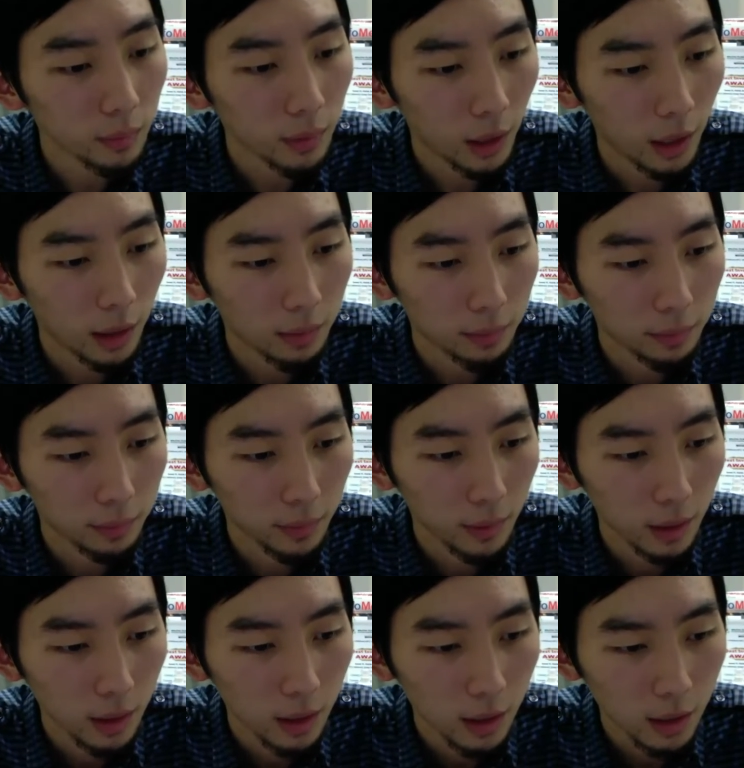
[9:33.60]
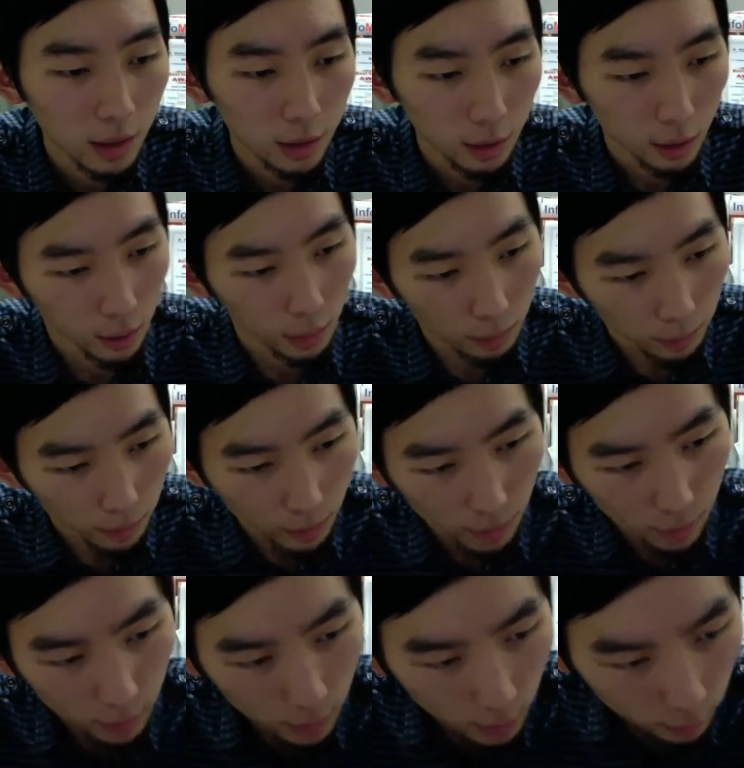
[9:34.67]
Yeah. So
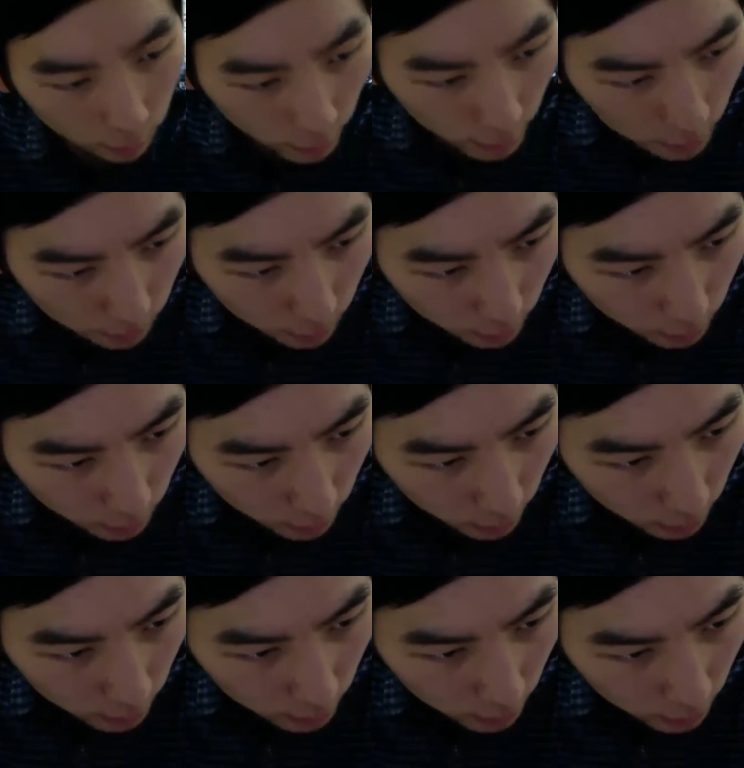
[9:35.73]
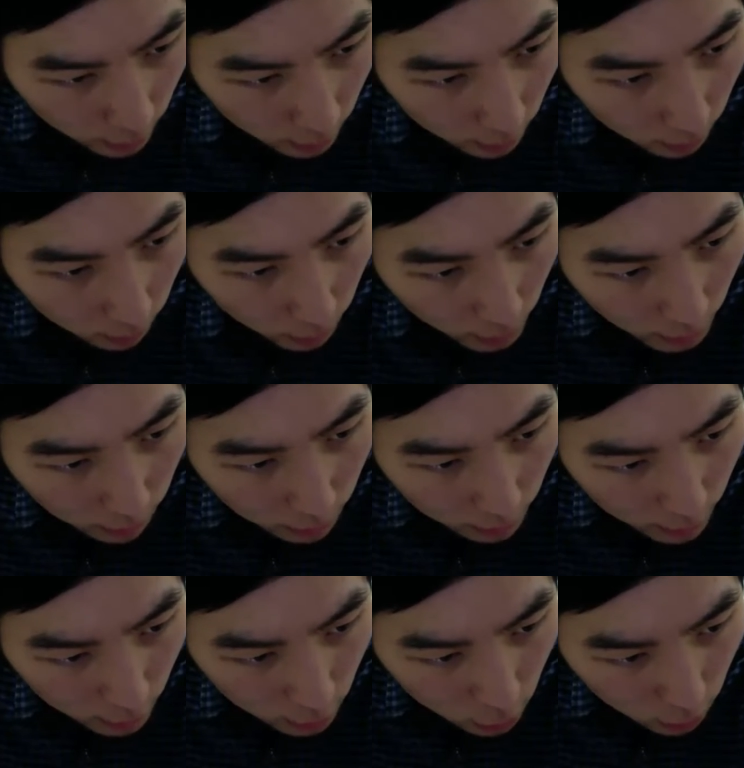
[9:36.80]
on Facebook, there's a Become a
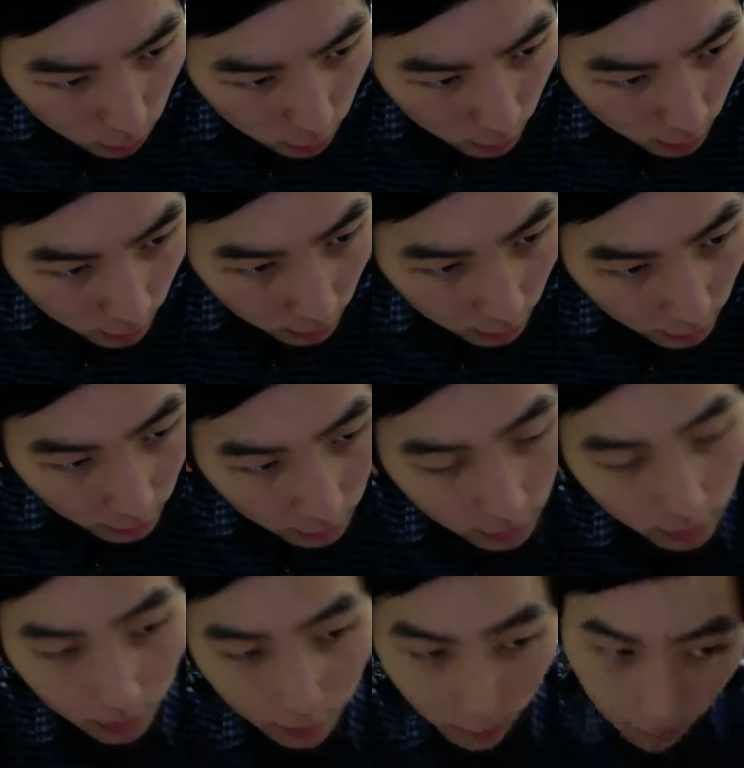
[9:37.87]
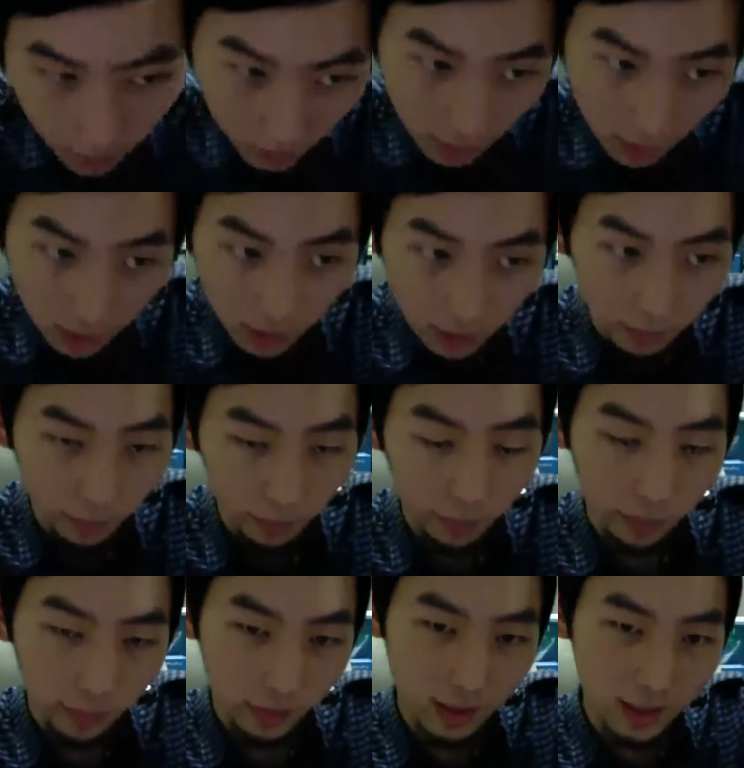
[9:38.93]
Distributor link,
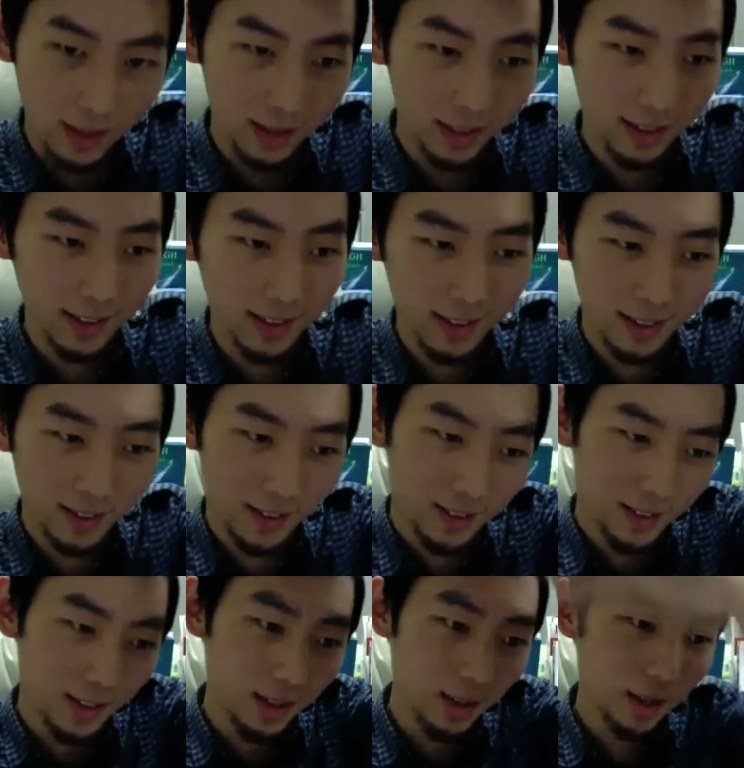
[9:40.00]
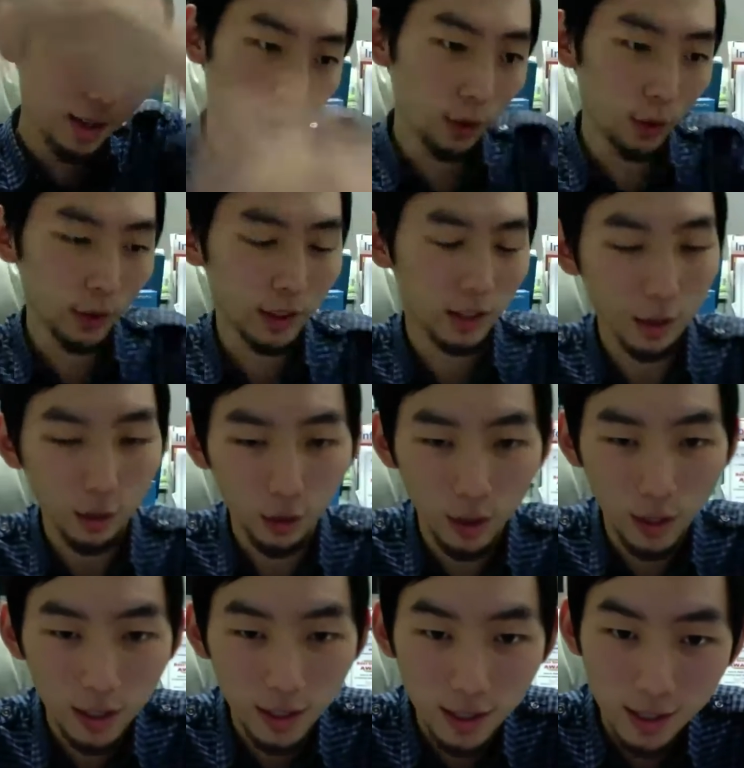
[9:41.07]
or you can call
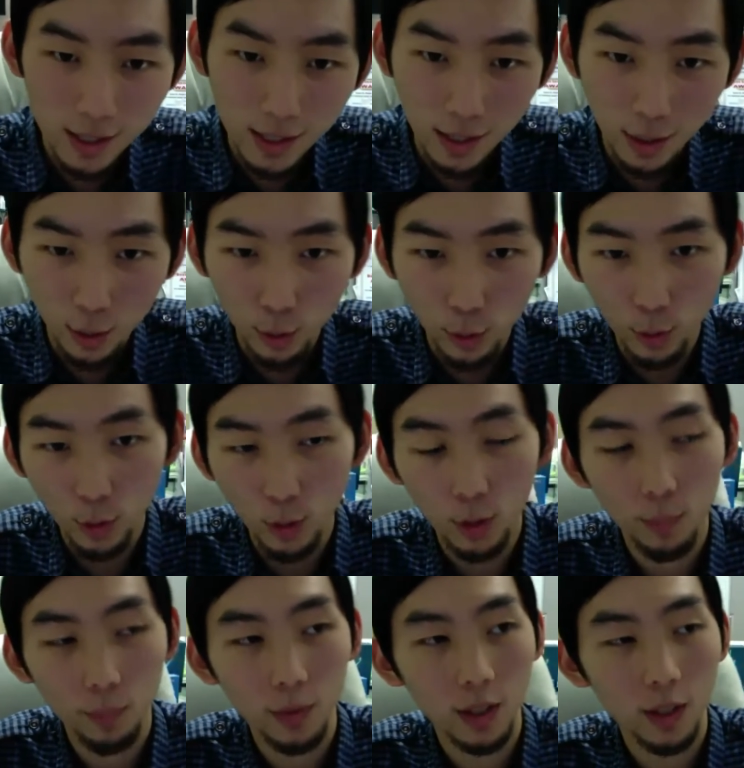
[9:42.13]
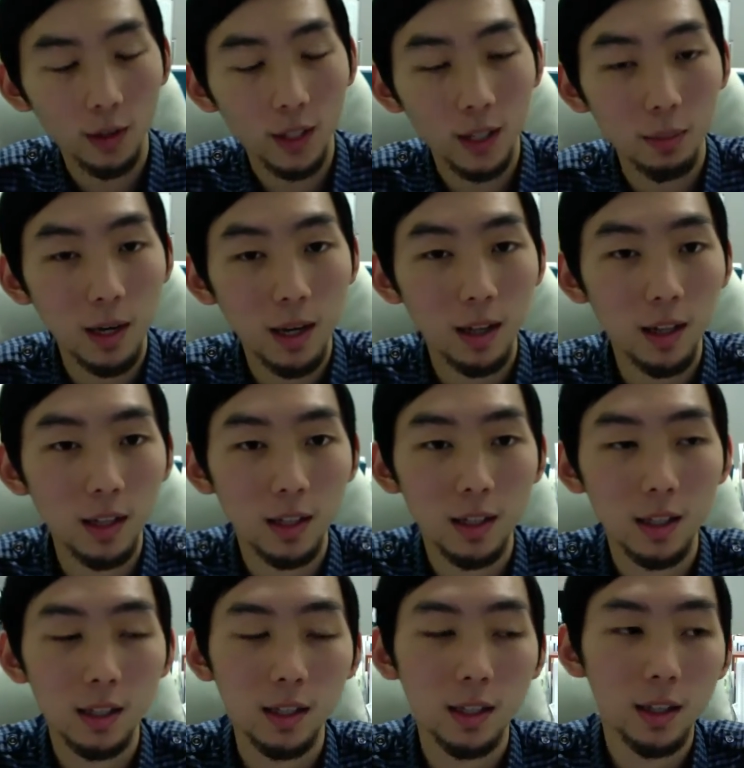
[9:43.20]
us or email
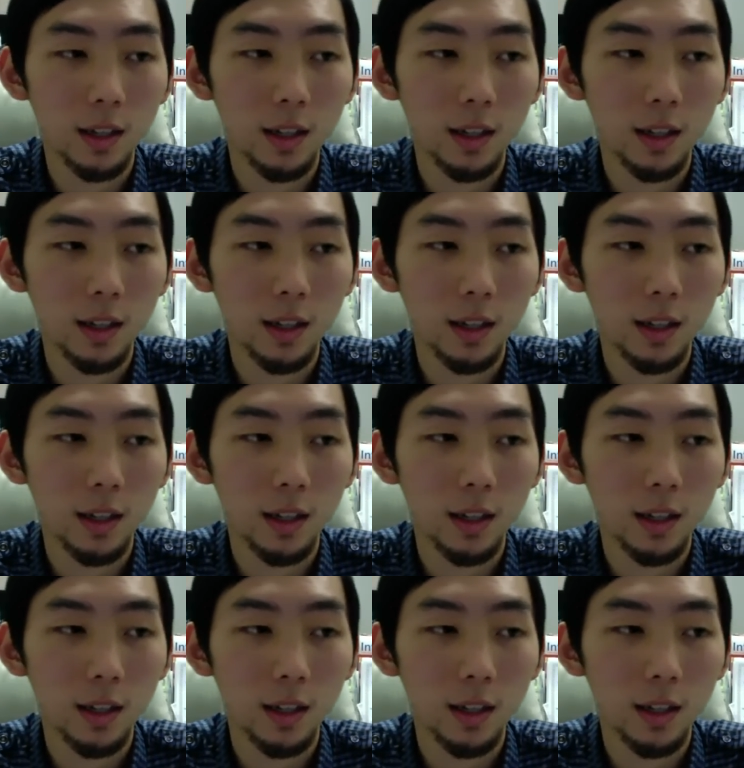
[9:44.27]
us.